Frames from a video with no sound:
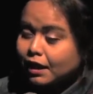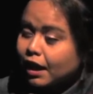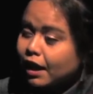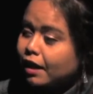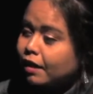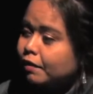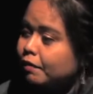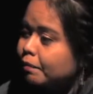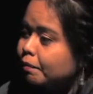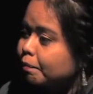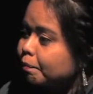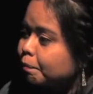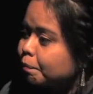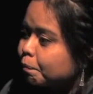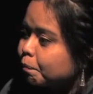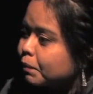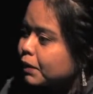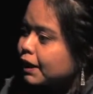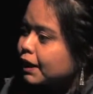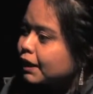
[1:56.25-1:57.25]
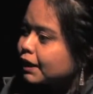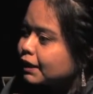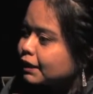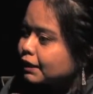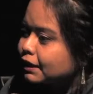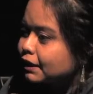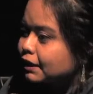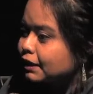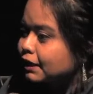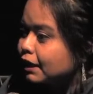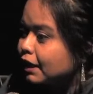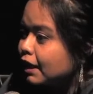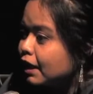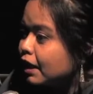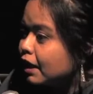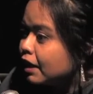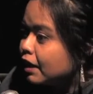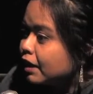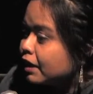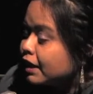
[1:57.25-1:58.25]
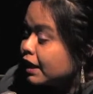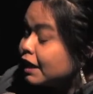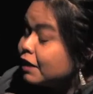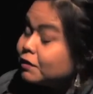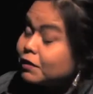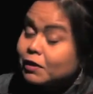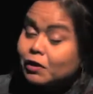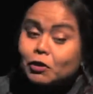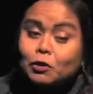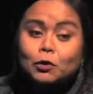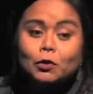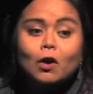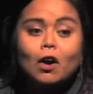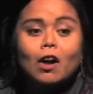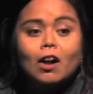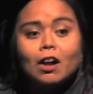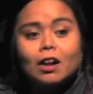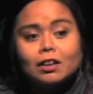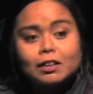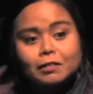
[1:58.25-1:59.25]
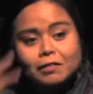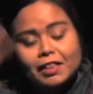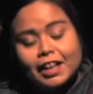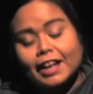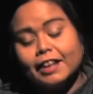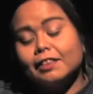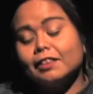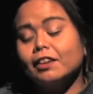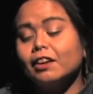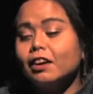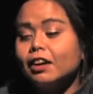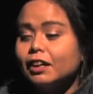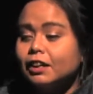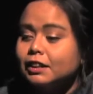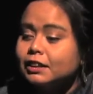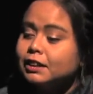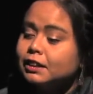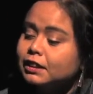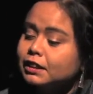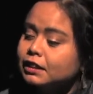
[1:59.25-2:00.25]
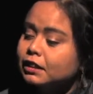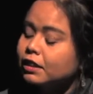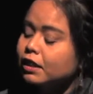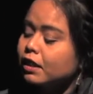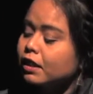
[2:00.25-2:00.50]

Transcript: um, because even through all of that loss,